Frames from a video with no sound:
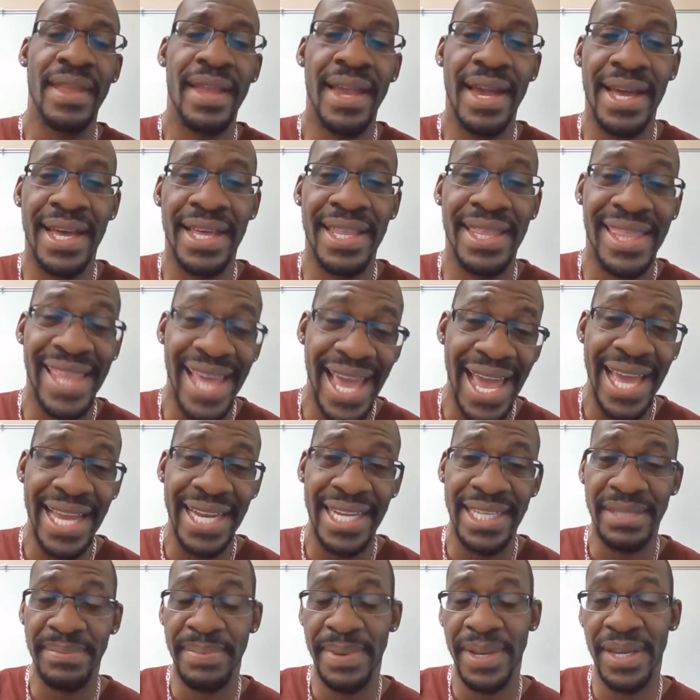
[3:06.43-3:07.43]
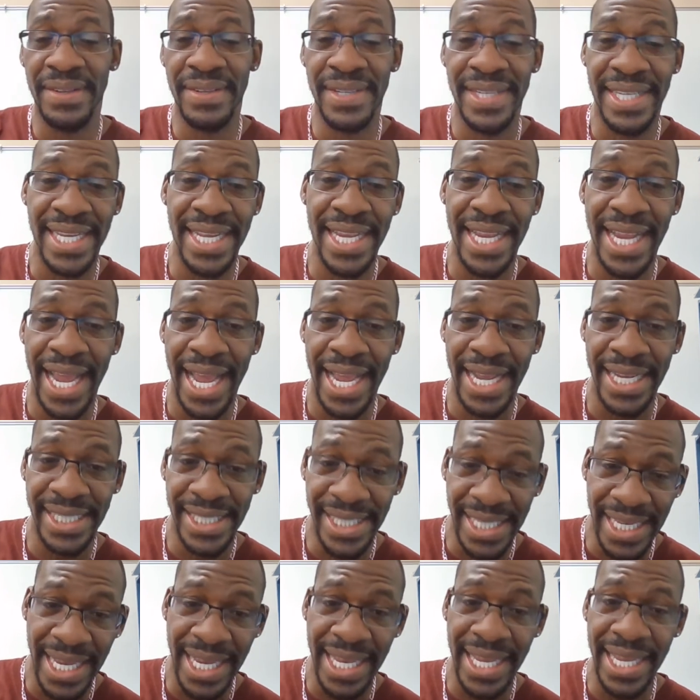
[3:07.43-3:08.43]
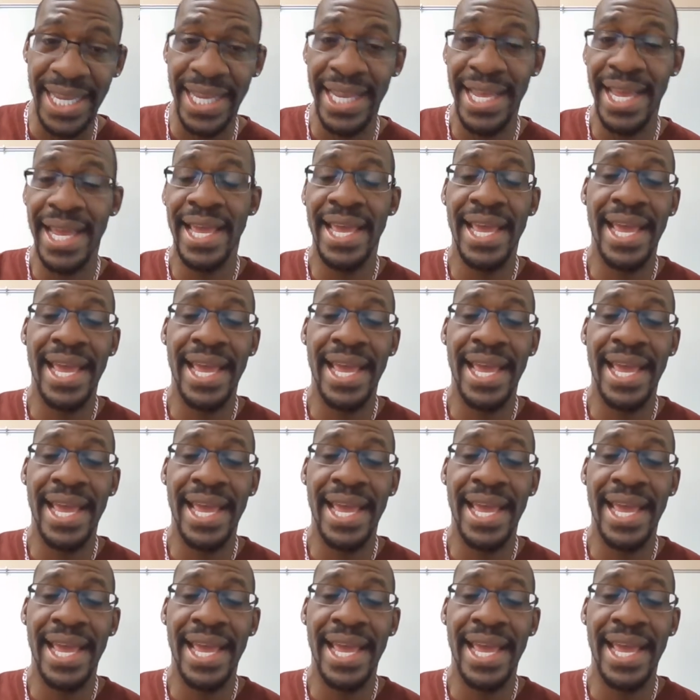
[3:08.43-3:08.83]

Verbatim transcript: Uh, that is spelled D A T,